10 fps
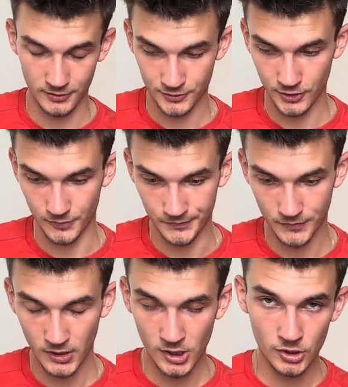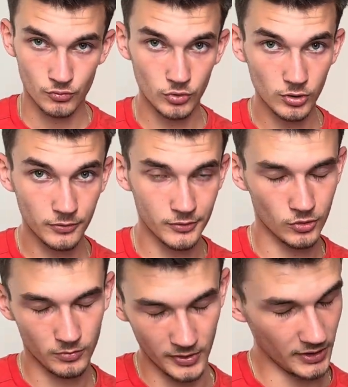So rule of
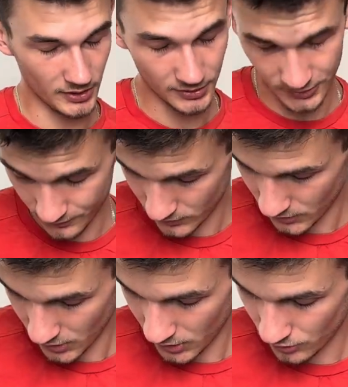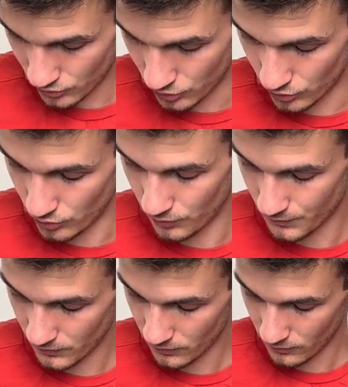thumb is to
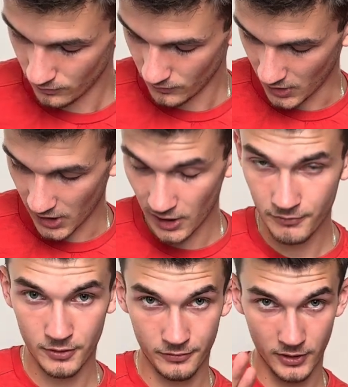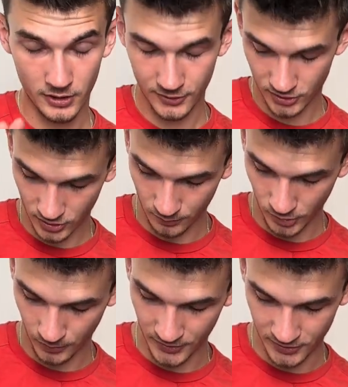have your fingers
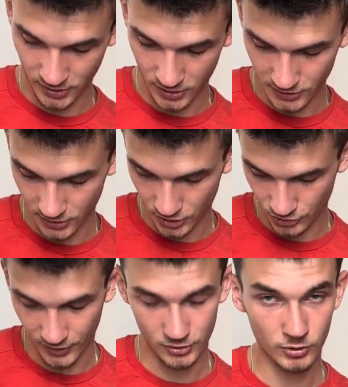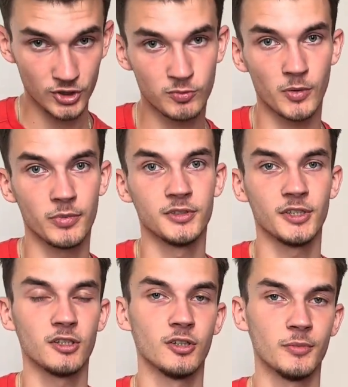perpendicular to the strings. What does
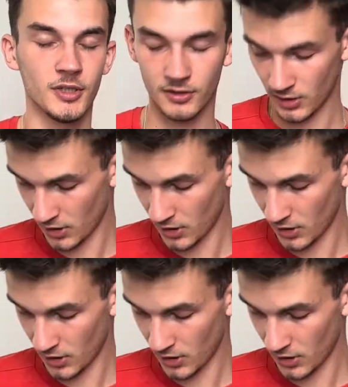perpendicular mean?